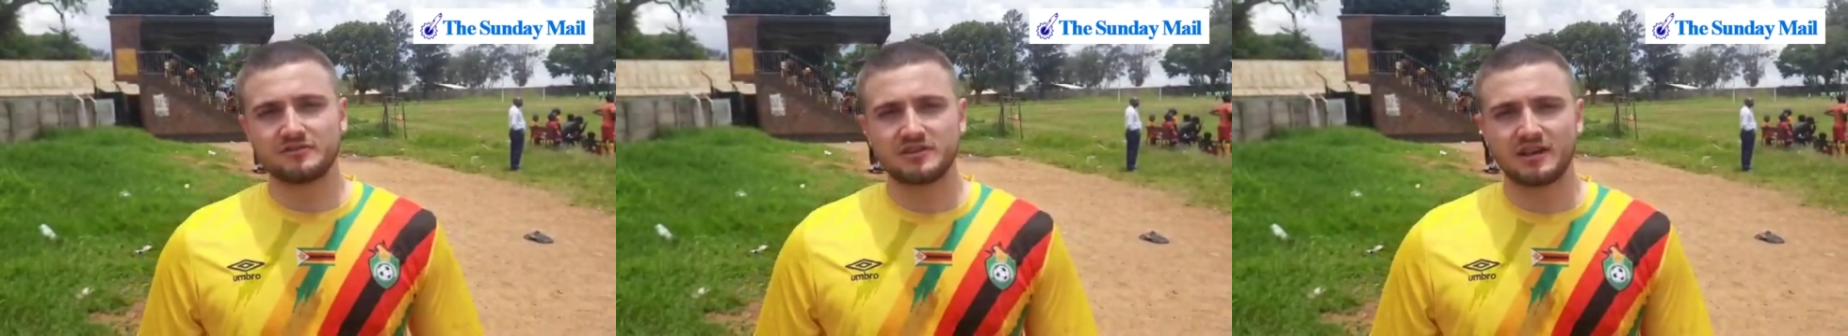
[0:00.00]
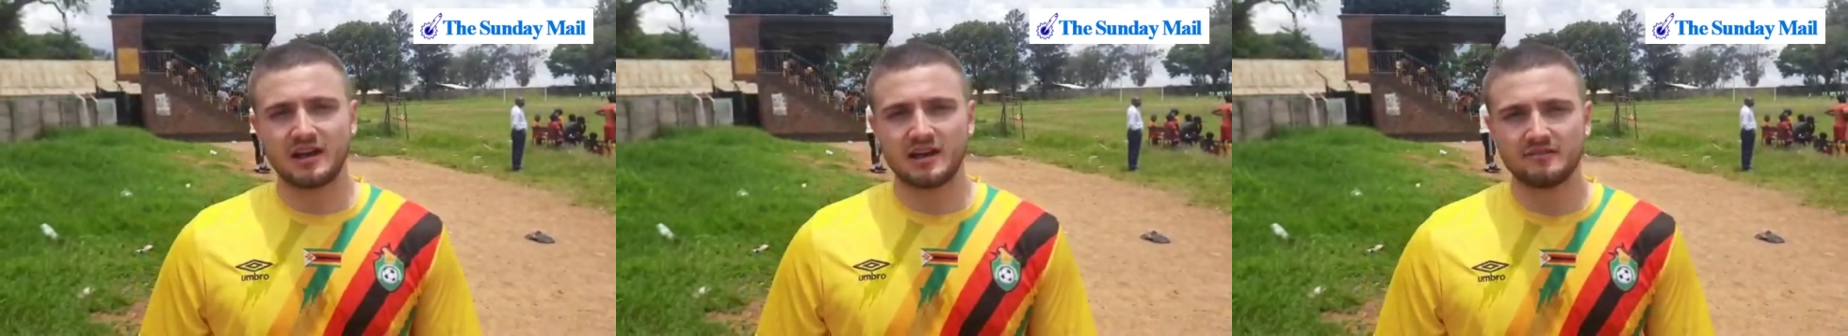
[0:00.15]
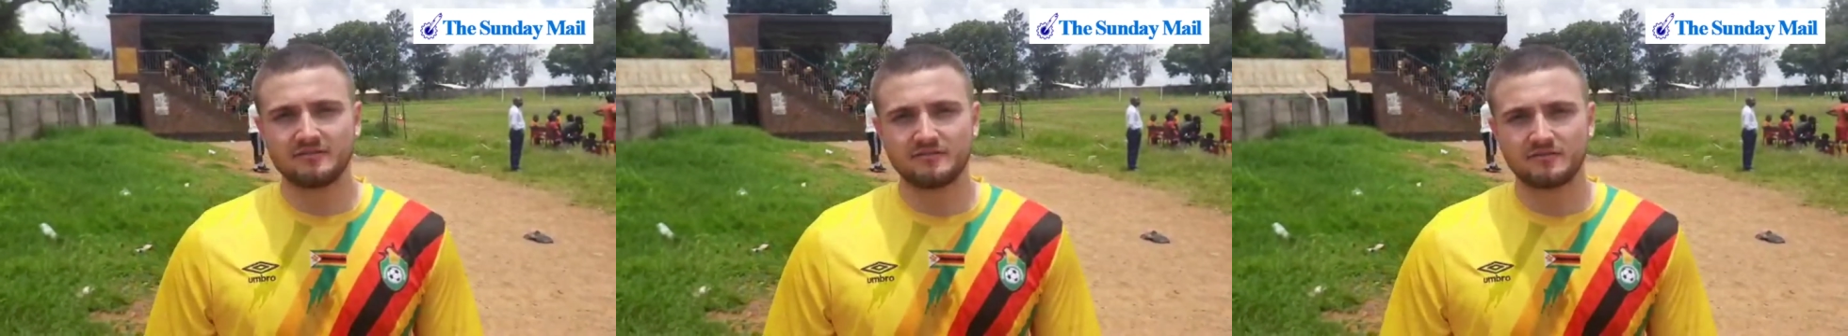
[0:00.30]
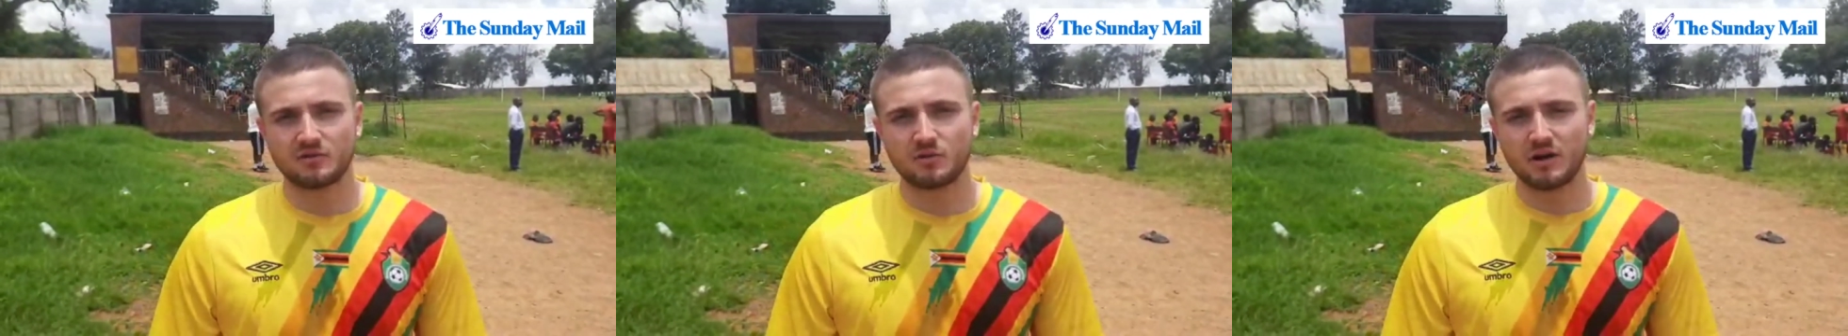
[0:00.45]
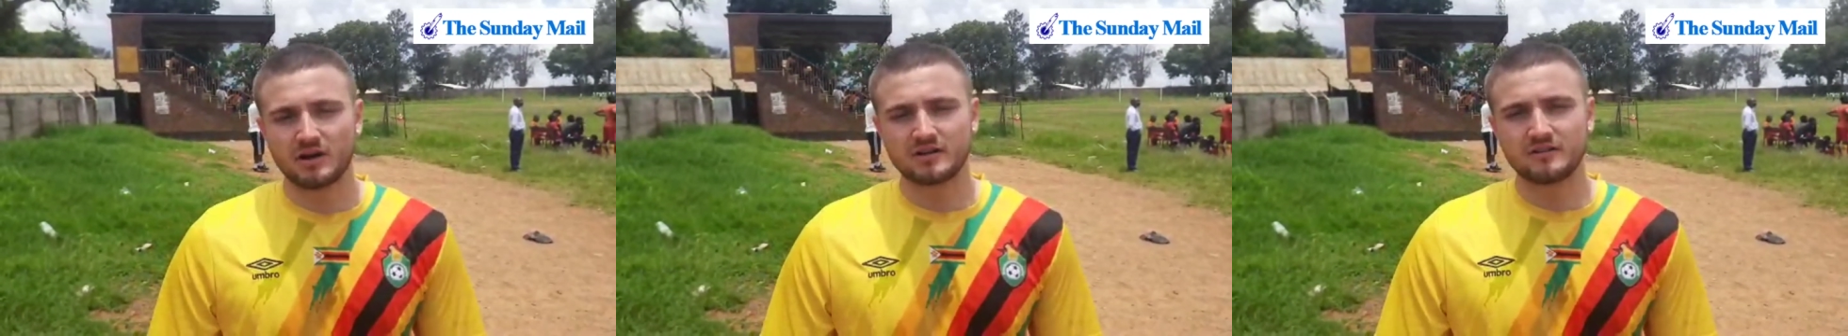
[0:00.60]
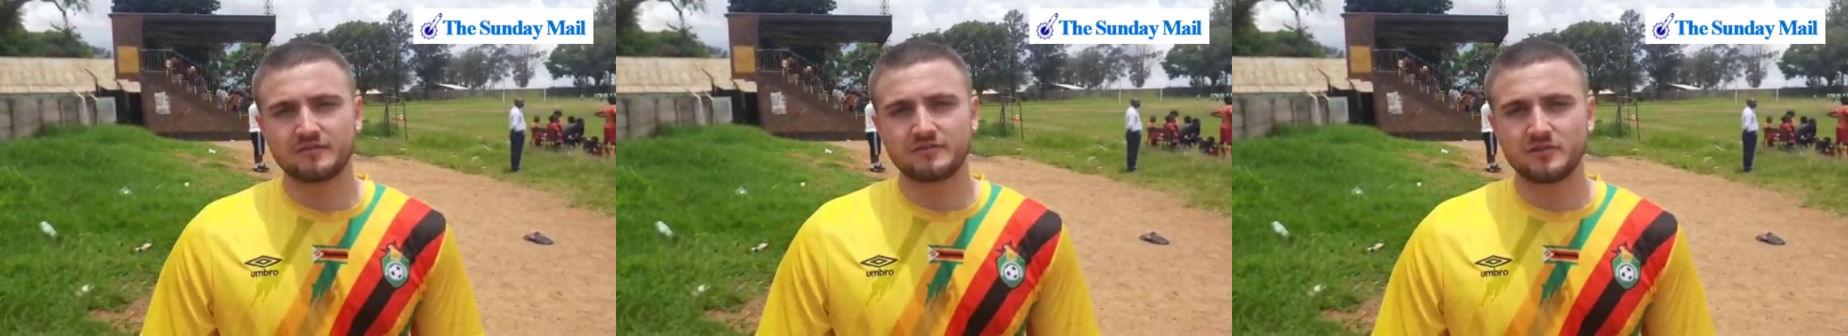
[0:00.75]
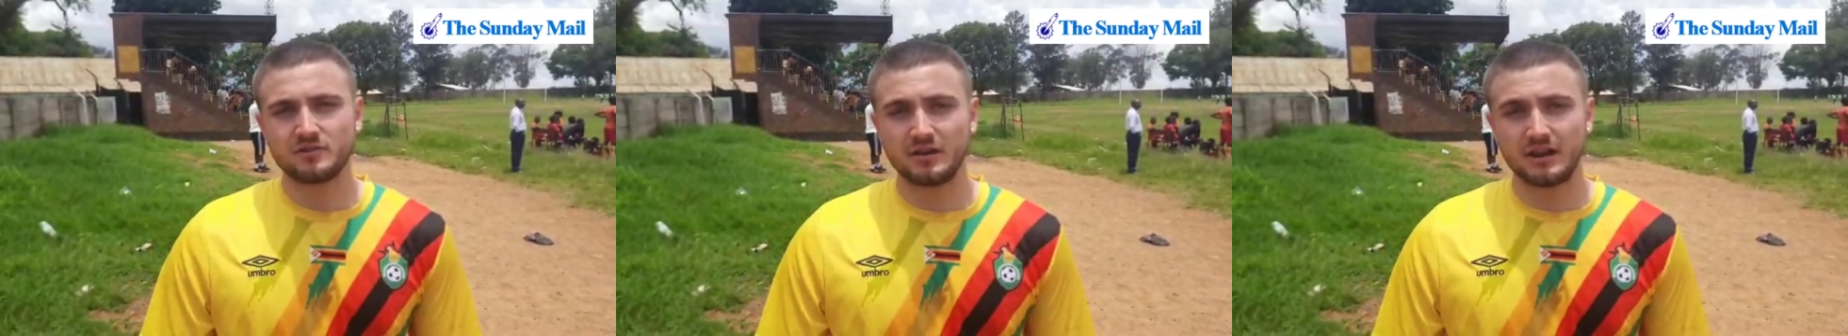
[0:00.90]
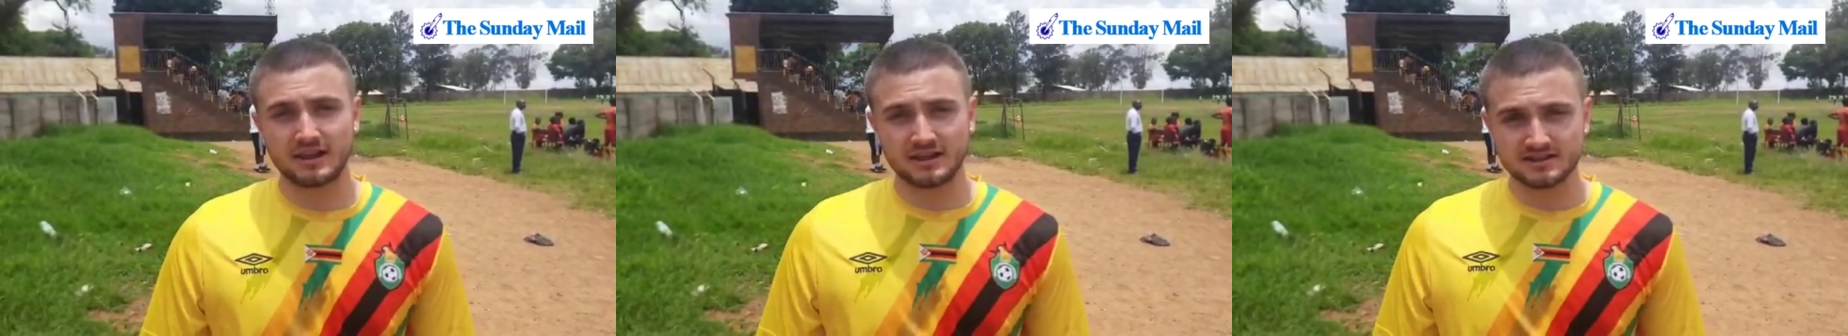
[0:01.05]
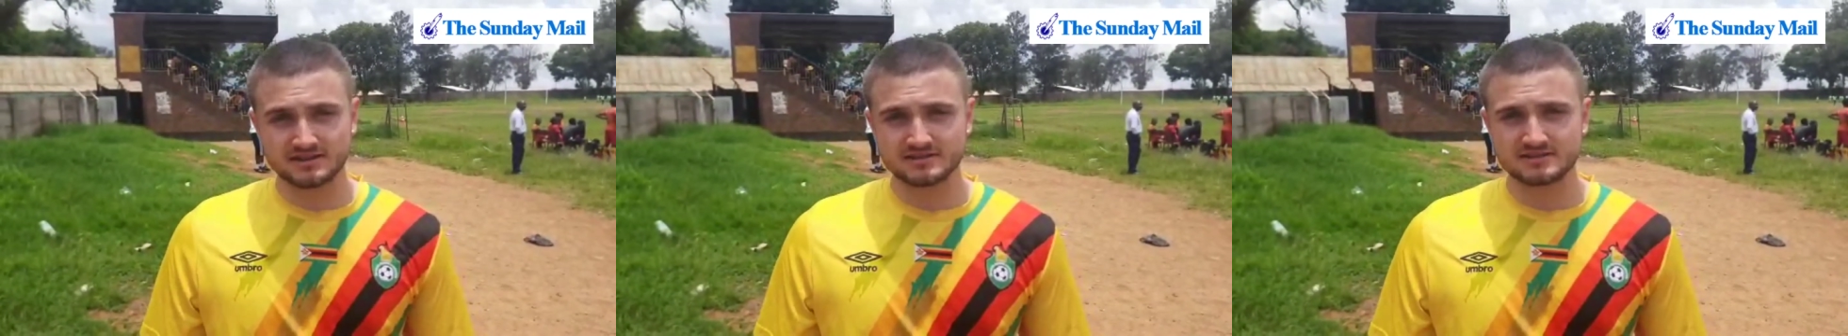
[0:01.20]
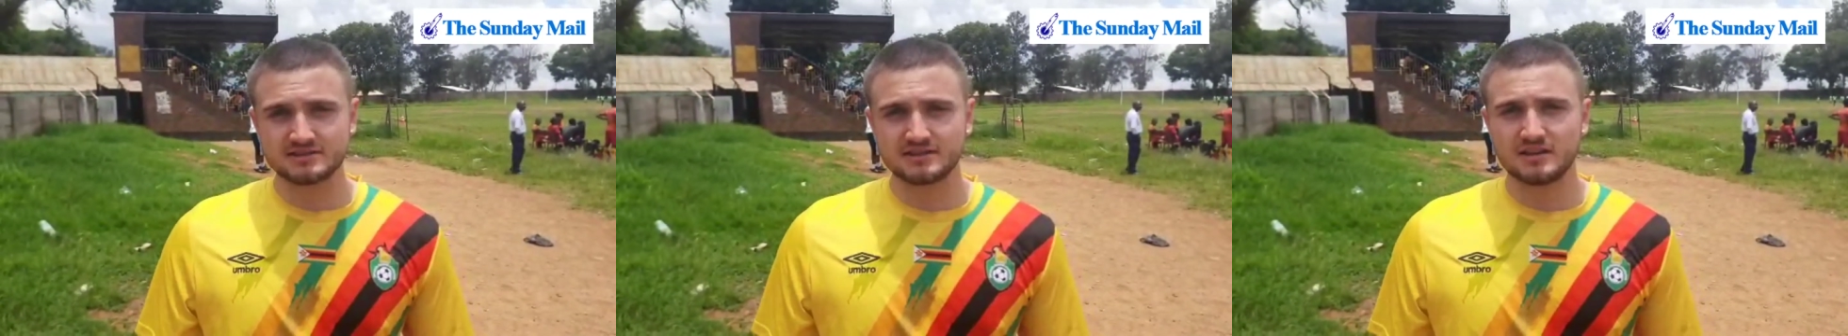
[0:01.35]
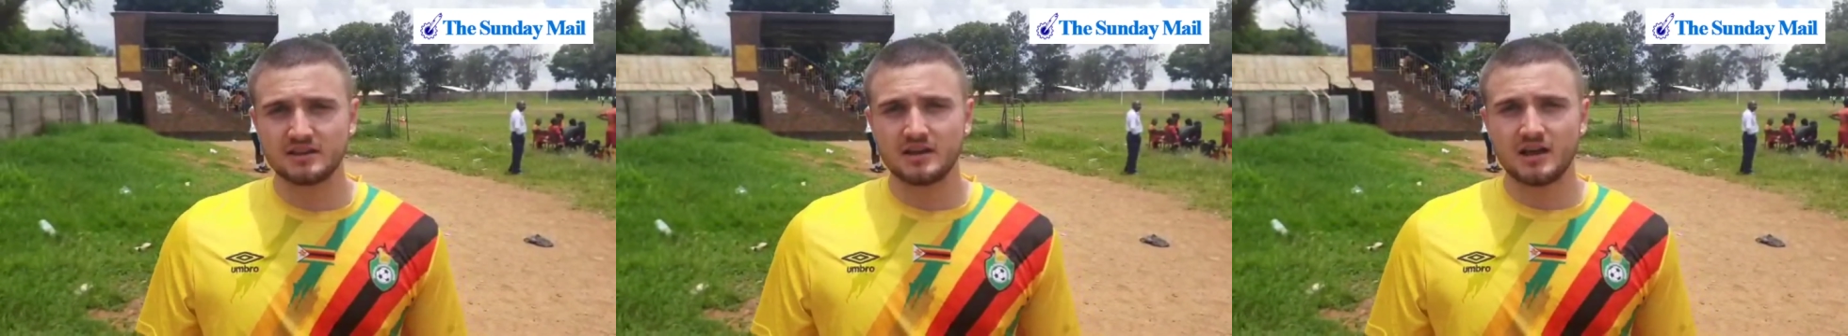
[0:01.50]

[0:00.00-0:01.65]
to have quite a few links